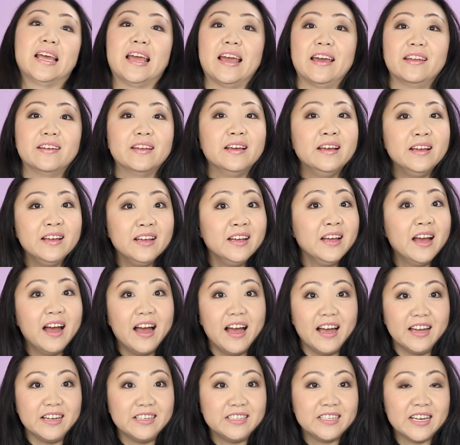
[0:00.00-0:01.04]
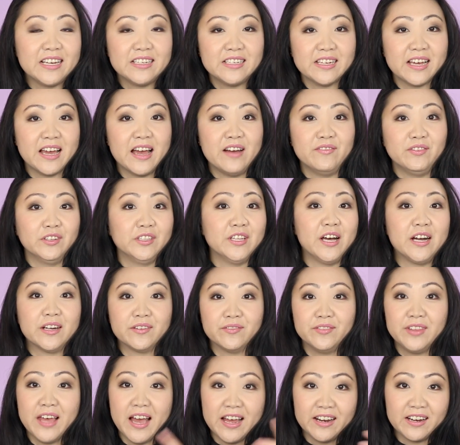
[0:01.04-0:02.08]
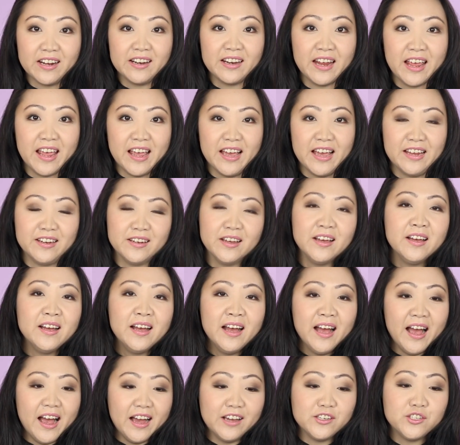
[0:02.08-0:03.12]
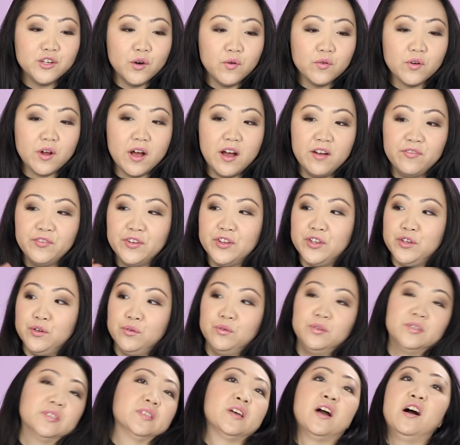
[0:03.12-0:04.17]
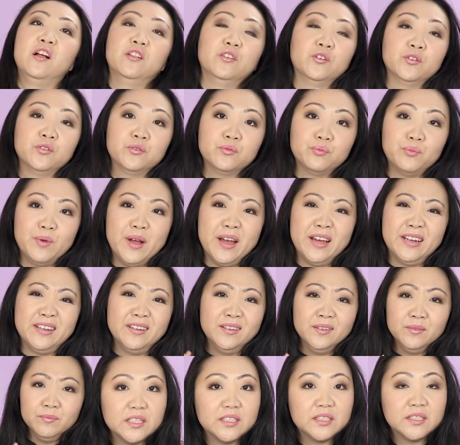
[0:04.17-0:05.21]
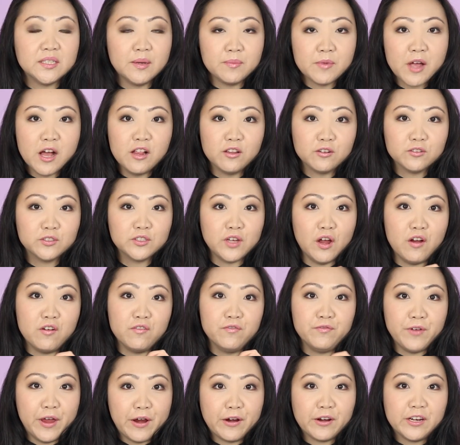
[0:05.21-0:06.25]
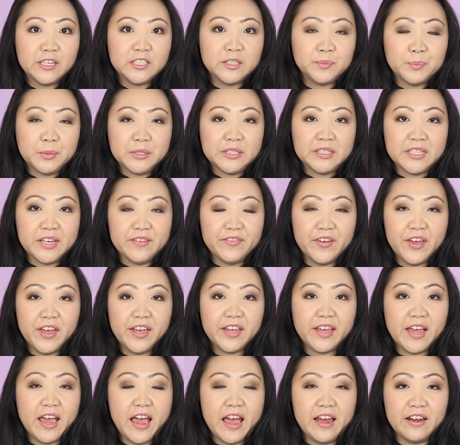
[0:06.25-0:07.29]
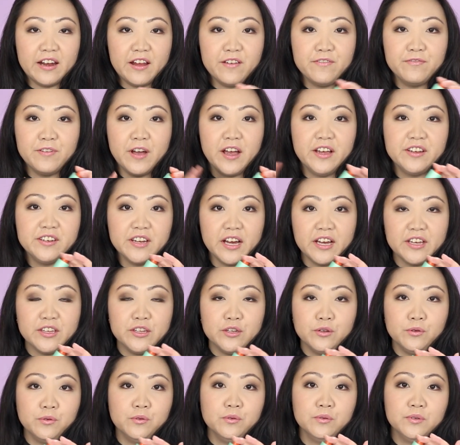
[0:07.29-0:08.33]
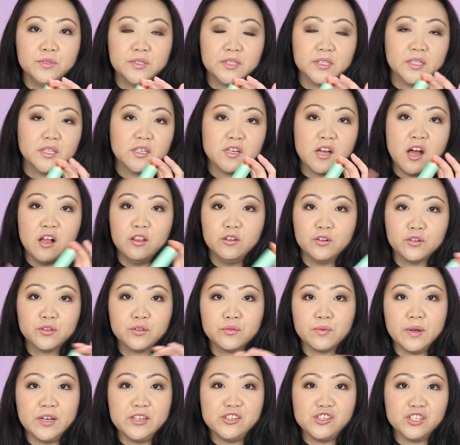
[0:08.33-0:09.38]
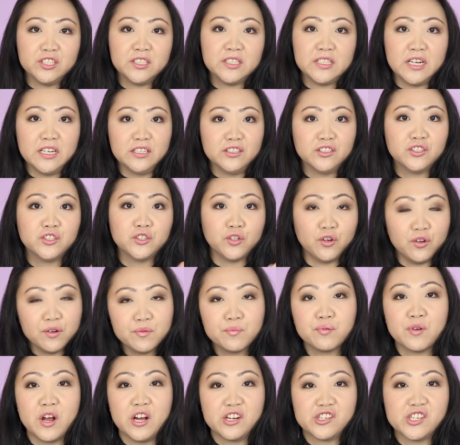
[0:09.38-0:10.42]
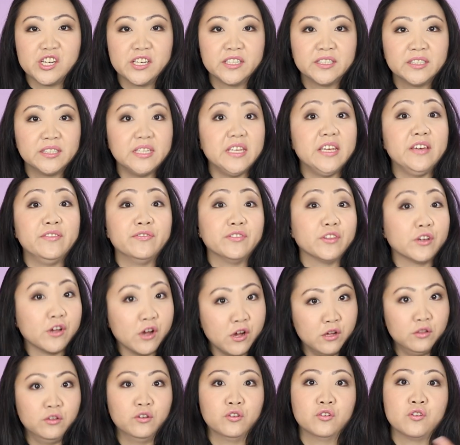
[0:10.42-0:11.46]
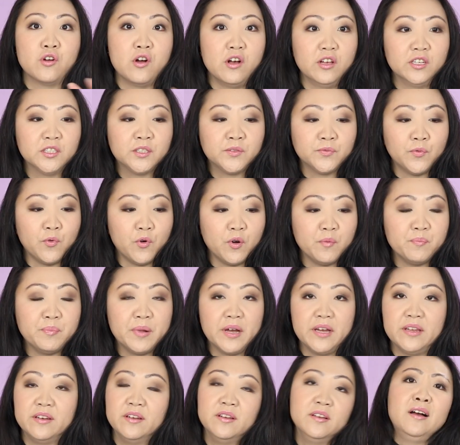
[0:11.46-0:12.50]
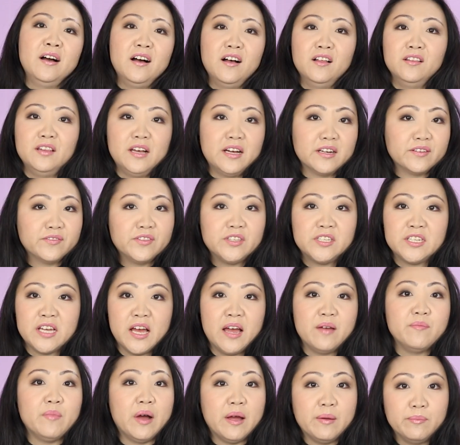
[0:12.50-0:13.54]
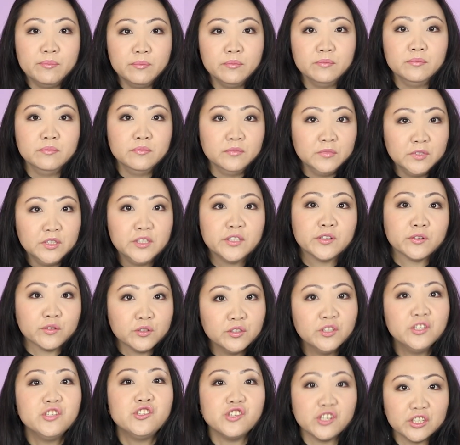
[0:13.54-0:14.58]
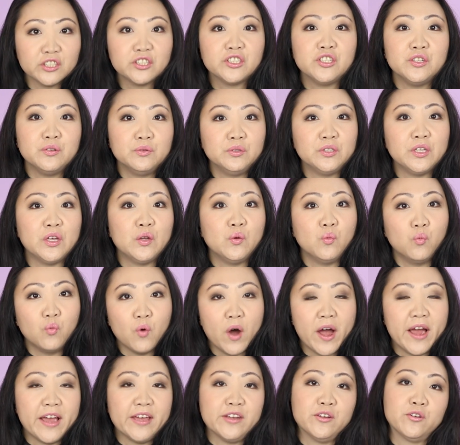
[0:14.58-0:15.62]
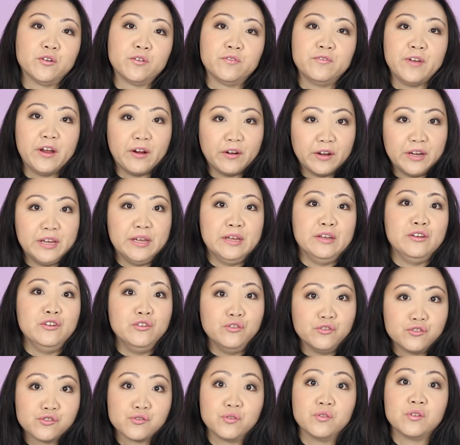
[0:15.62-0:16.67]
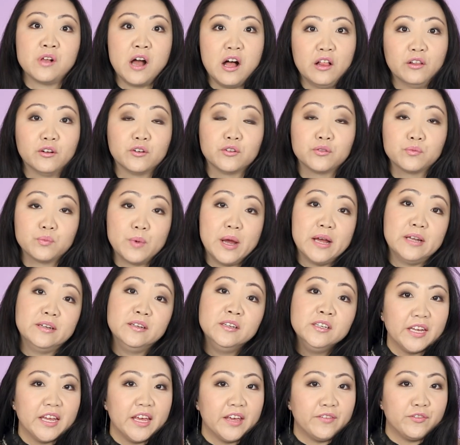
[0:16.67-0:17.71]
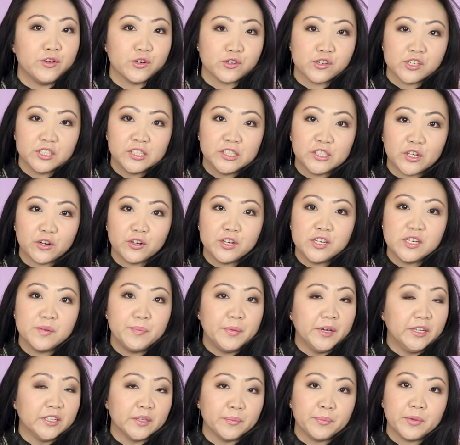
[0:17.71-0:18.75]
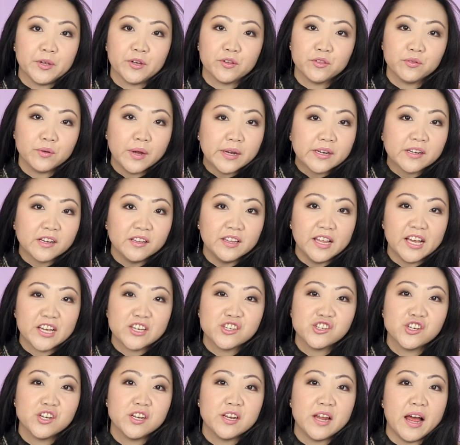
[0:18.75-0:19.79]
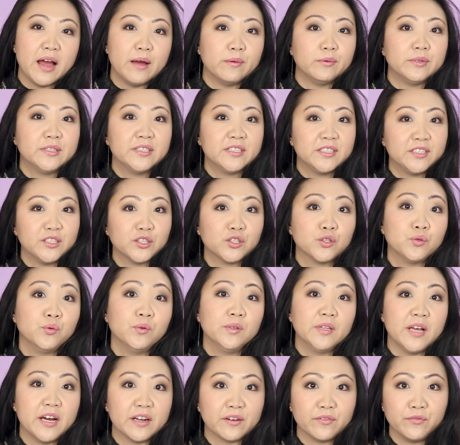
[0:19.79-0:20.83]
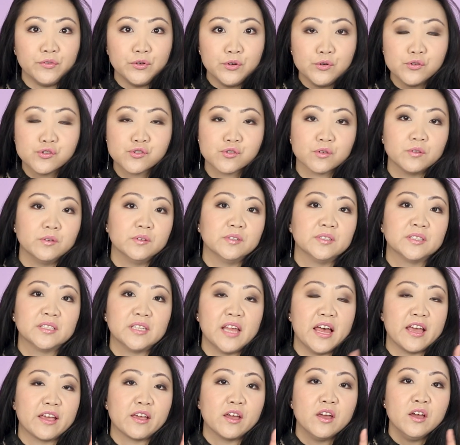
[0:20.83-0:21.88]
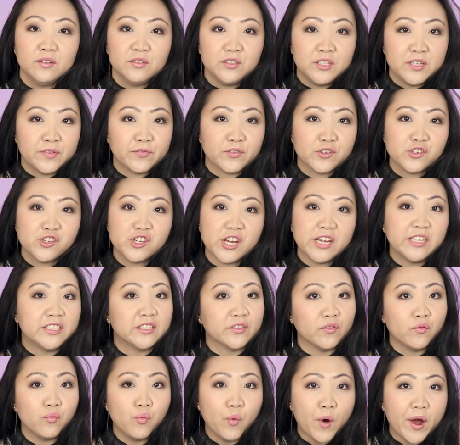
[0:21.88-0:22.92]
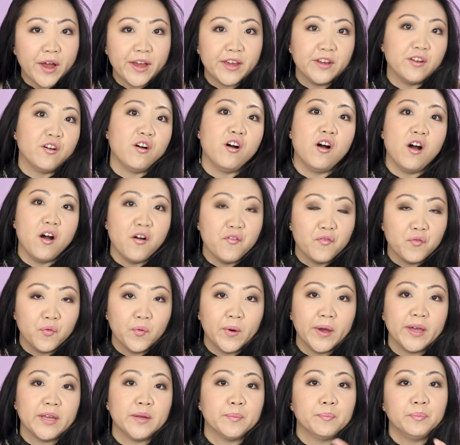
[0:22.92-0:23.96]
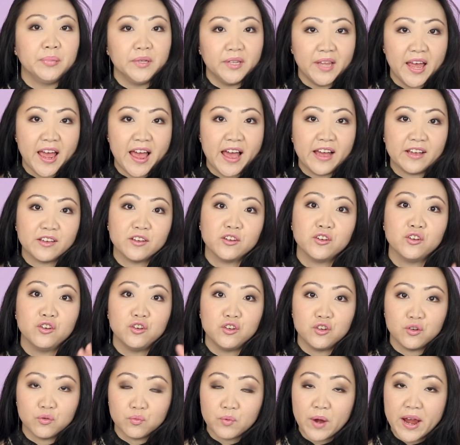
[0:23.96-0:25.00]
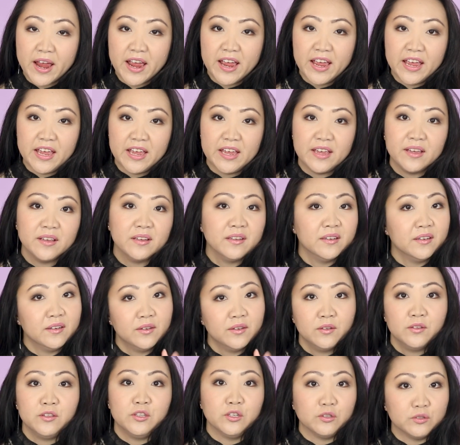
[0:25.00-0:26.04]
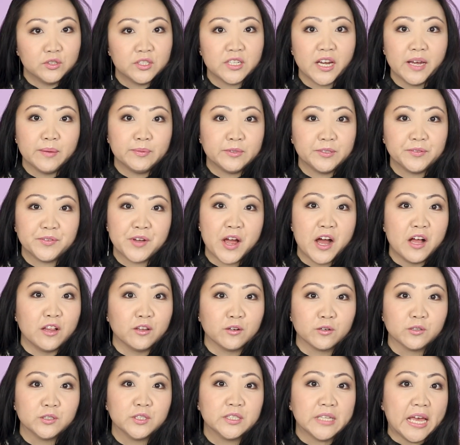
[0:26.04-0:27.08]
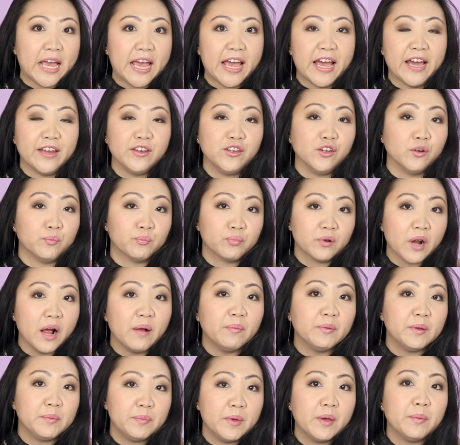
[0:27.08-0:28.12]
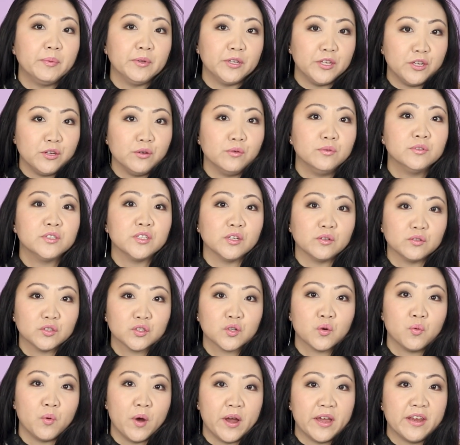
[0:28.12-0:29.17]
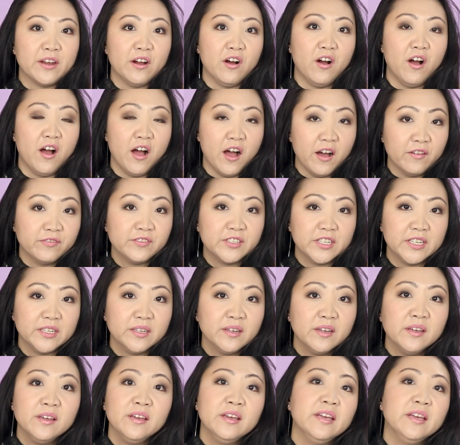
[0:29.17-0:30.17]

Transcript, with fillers: and I tend to have a lot of that on hand. I don't often use colored thread. Some colors are very specific and I find I use colored thread just on certain projects if the color calls for it, but a lot of the time I'm literally just using white or very neutral colored thread. If you're just starting to build up your thread collection, I would stick to a lot of neutrals like different shades of white, off-white, black, gray, those types of colors, and you'll probably be able to use those quite often.